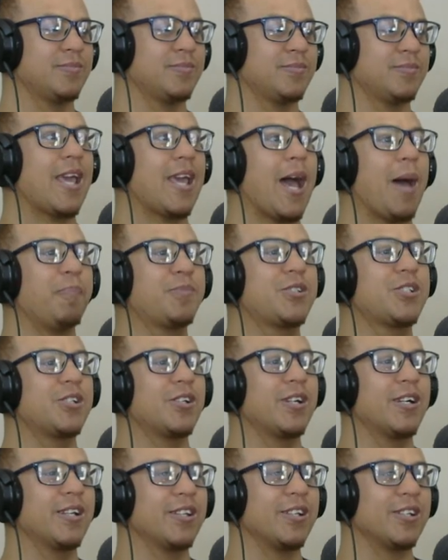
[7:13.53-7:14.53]

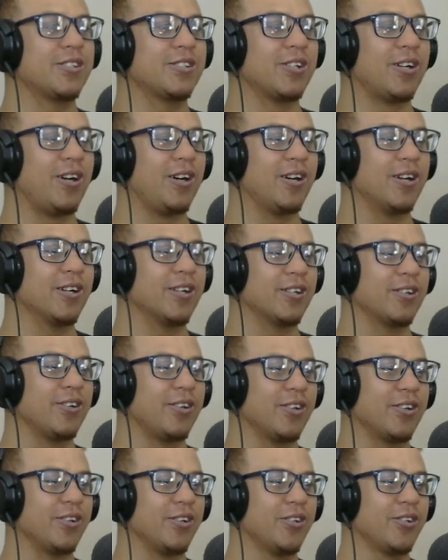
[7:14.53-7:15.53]
Capturing the target,
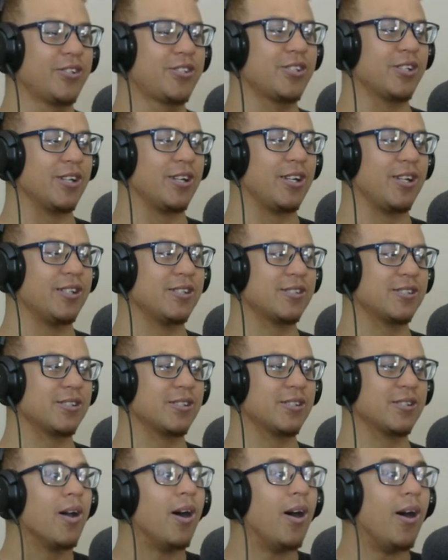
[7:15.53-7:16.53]
not neutralizing.
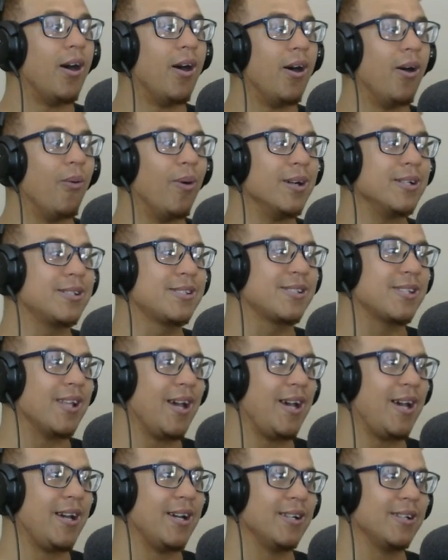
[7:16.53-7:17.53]
Oh, what's
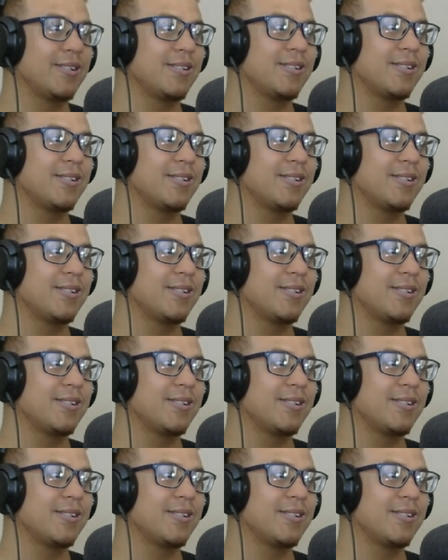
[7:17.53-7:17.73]
that?